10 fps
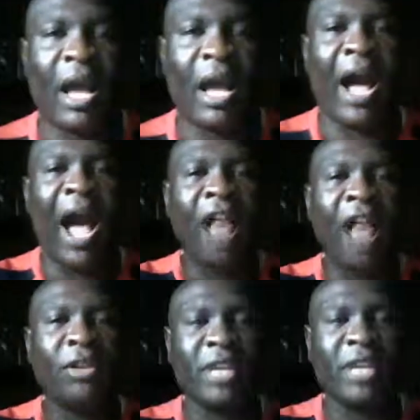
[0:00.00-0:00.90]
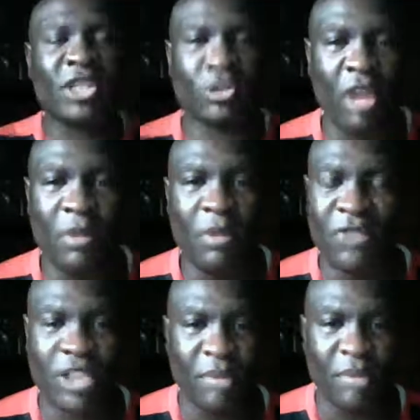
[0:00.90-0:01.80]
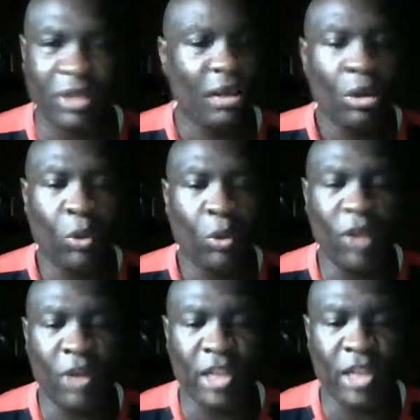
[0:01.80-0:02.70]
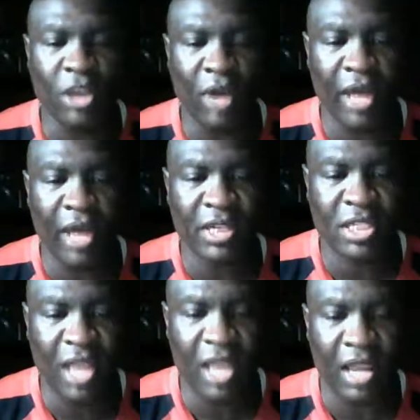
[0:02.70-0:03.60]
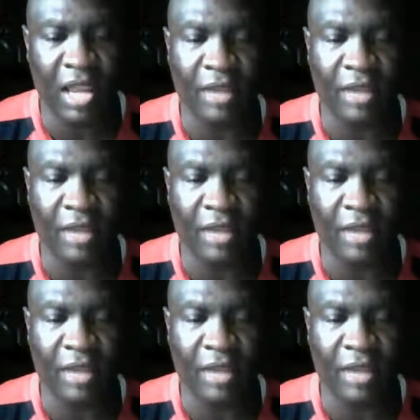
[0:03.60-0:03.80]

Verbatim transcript: hollering, and screaming for something we really don't understand.